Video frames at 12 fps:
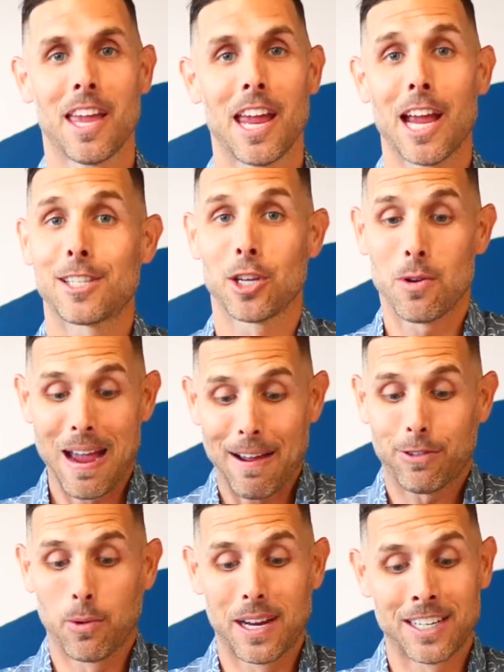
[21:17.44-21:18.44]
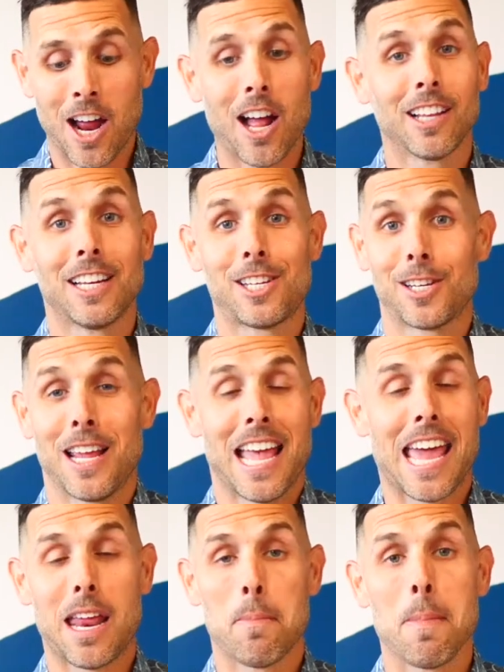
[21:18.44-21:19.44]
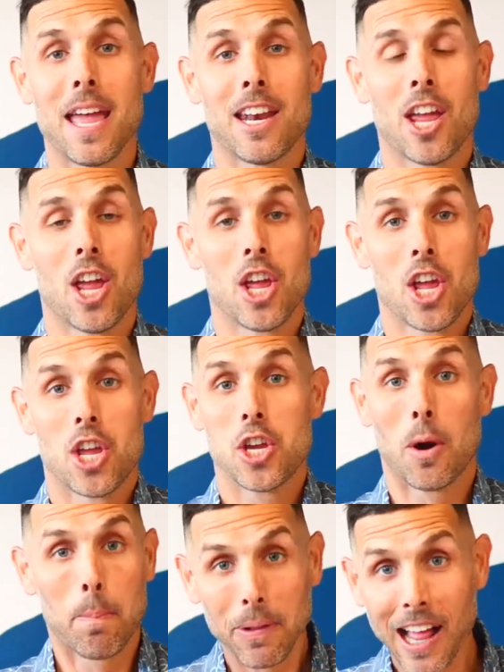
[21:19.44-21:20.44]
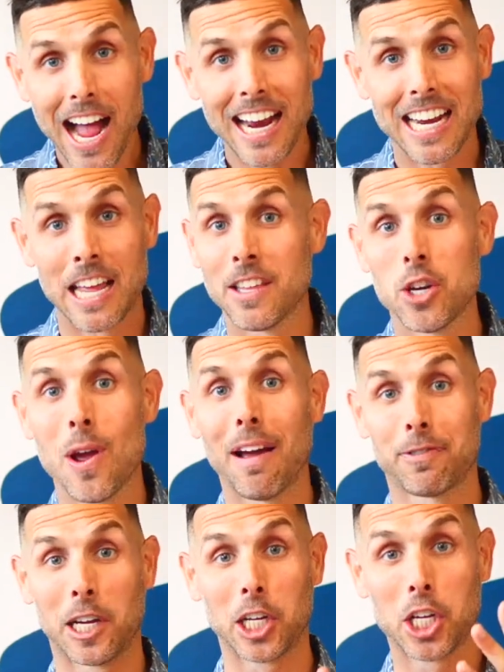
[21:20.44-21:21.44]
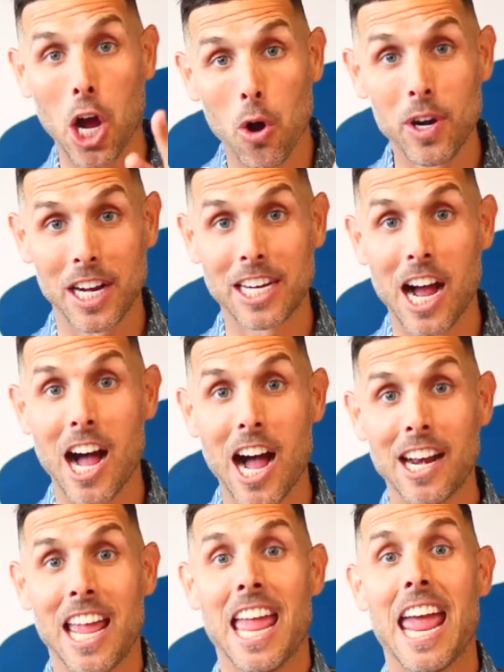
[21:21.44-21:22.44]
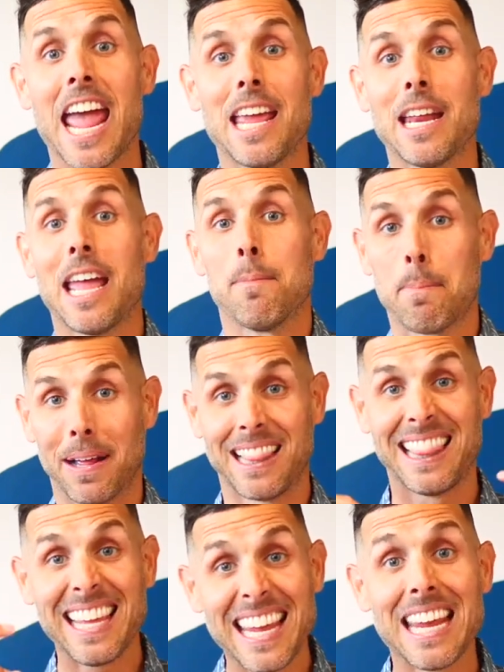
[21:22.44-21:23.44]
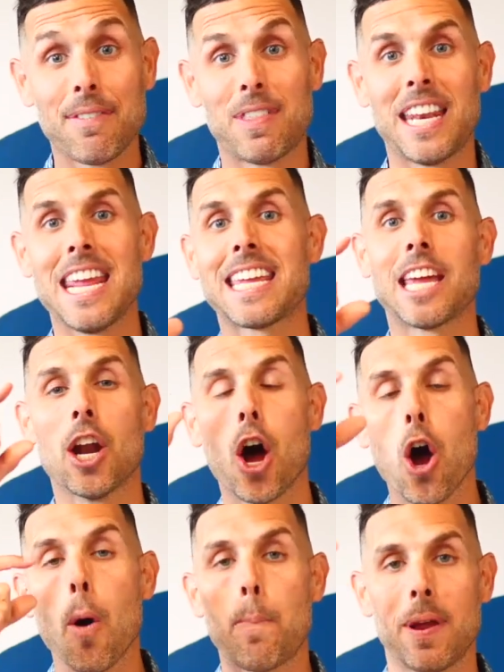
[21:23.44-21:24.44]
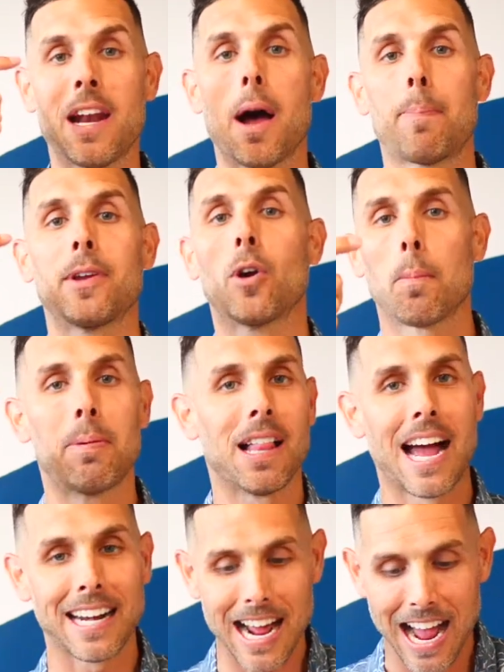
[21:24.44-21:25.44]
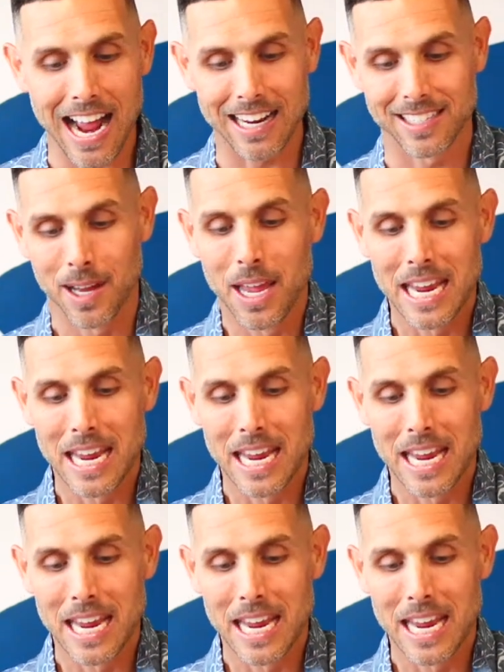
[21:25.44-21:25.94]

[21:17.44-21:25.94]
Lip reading: And so you have to acknowledge and admit you're blind, and then you have to go to God and believe that he can open up your blind eyes.